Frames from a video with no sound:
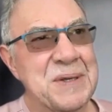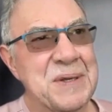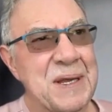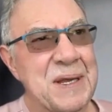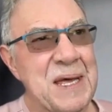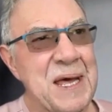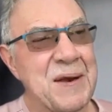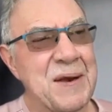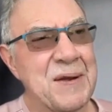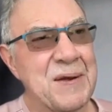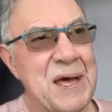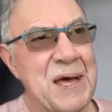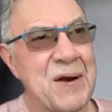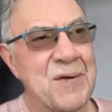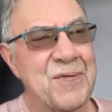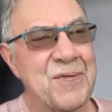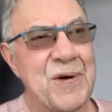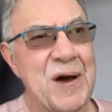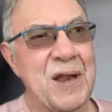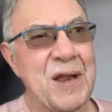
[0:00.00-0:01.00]
gotta
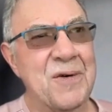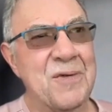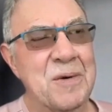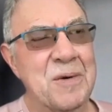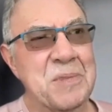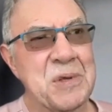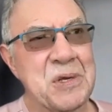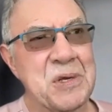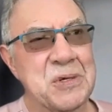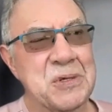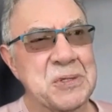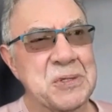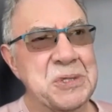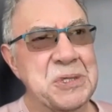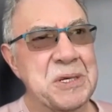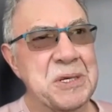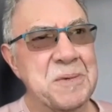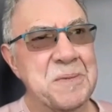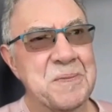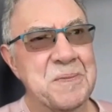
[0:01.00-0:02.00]
follow a
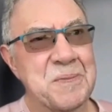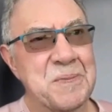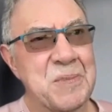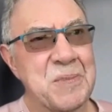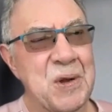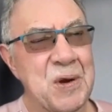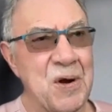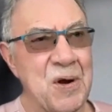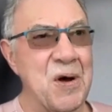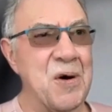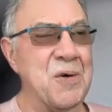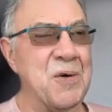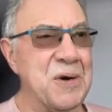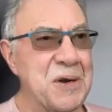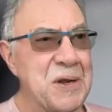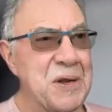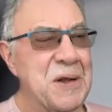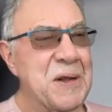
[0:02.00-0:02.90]
muse, your own,